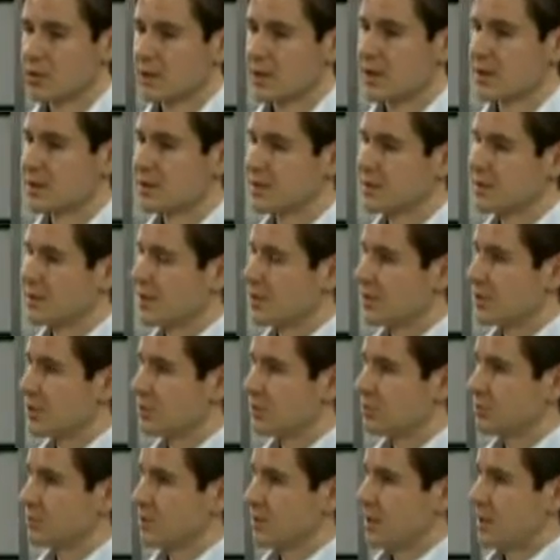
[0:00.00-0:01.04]
case
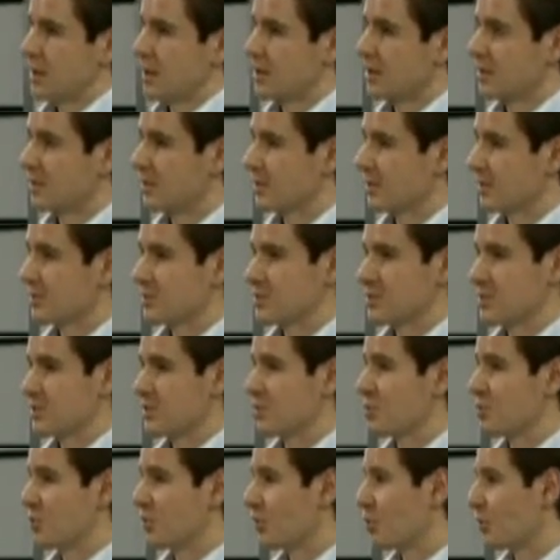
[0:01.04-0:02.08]
scenario, and I think this is
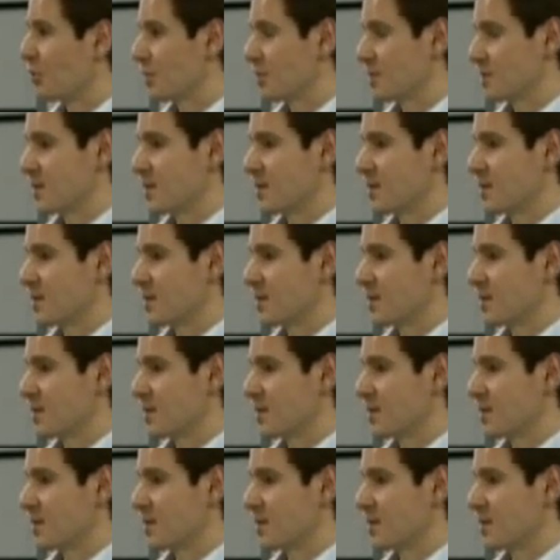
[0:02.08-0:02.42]
the real worst